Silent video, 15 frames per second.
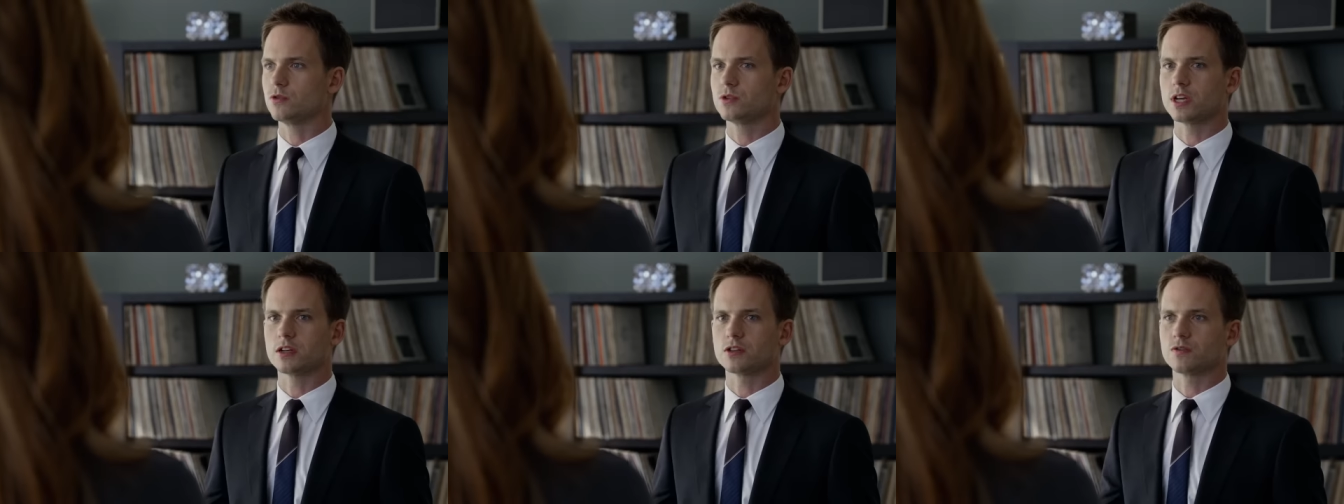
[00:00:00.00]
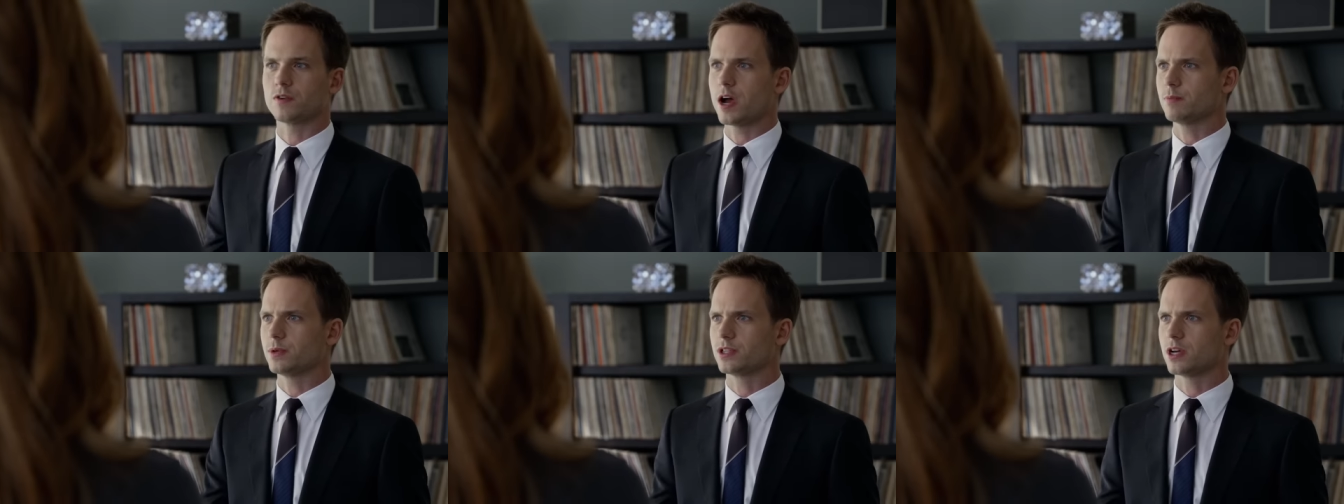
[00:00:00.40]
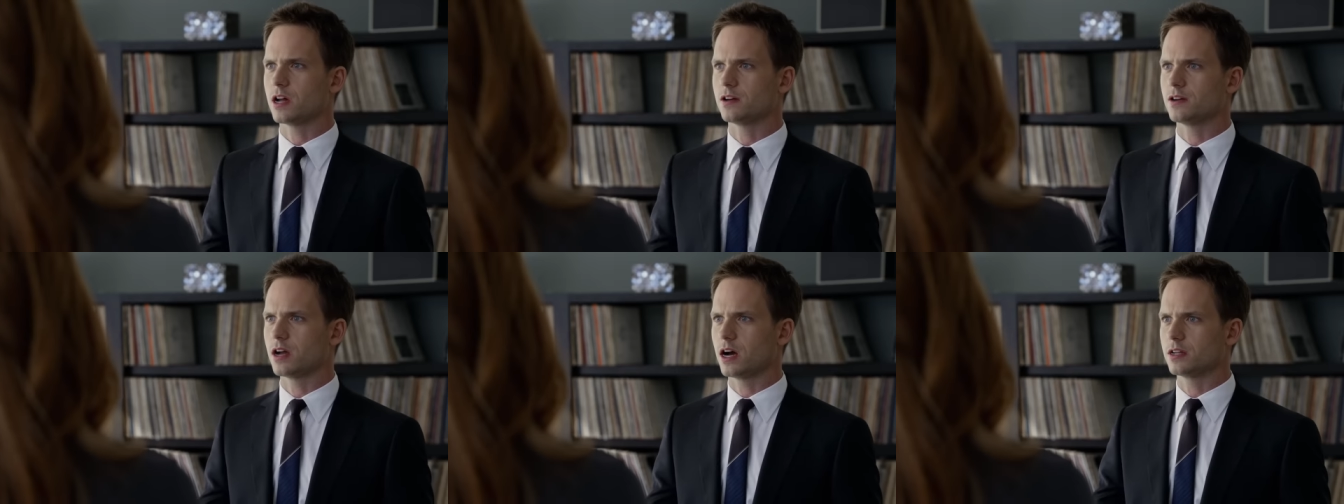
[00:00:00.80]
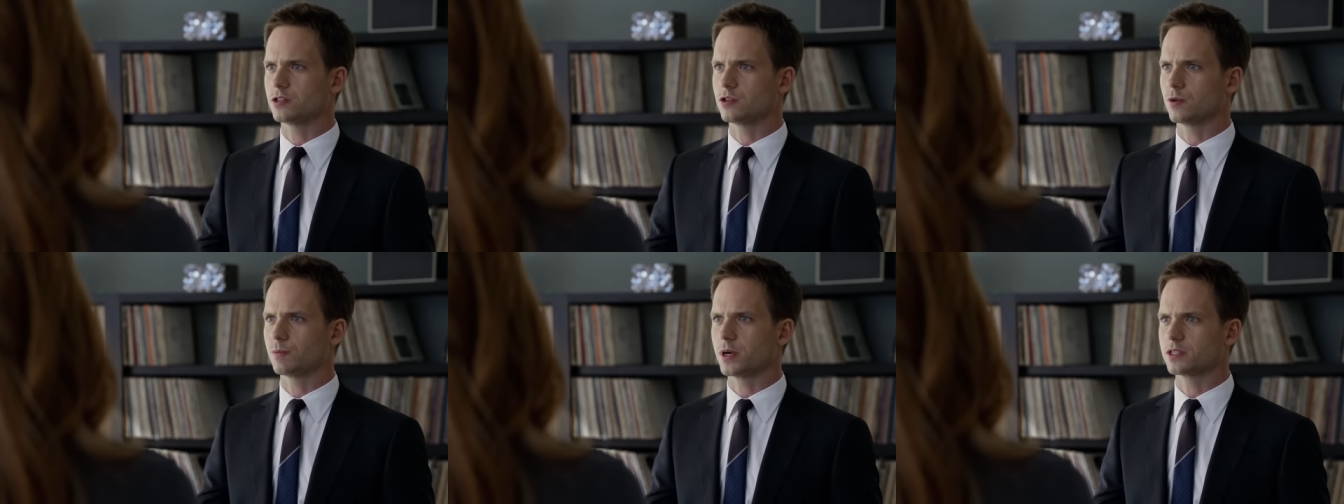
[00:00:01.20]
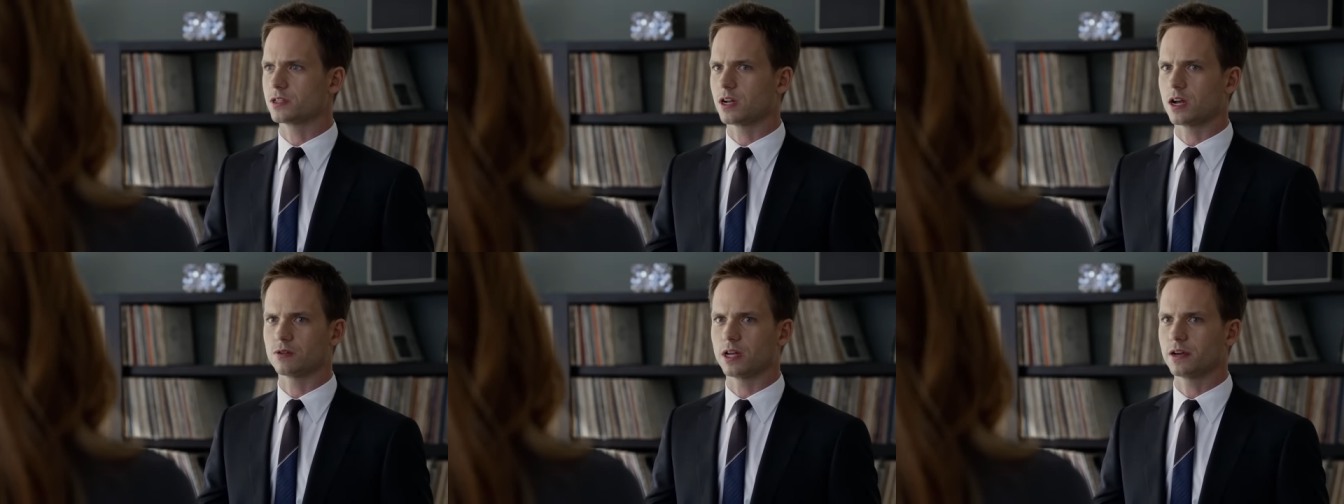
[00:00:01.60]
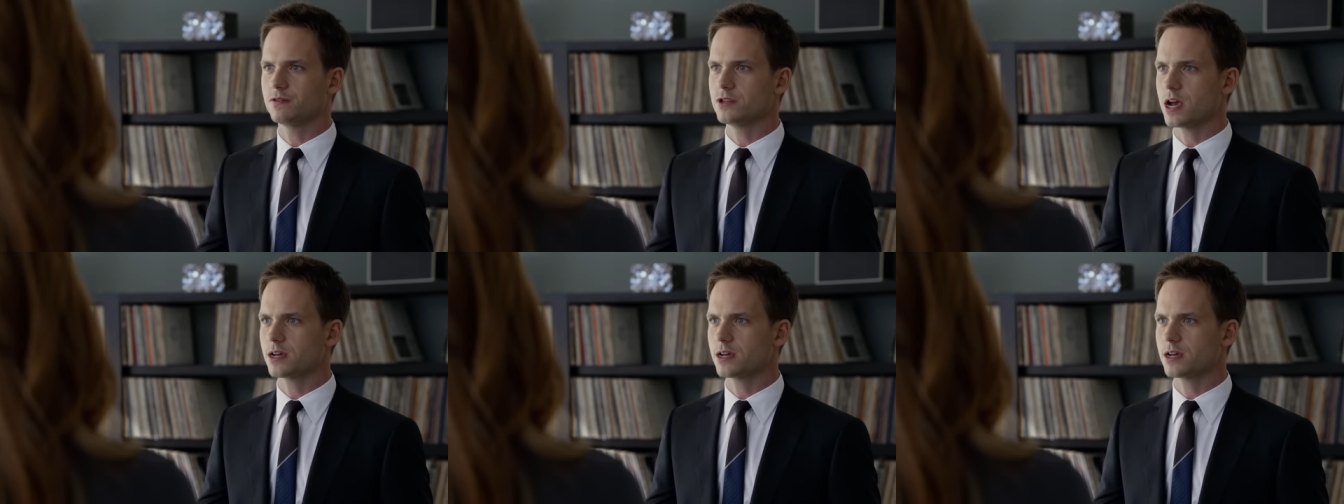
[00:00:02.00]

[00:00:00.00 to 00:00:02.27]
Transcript: and you say it's fine, but Donna nods and you're busting out life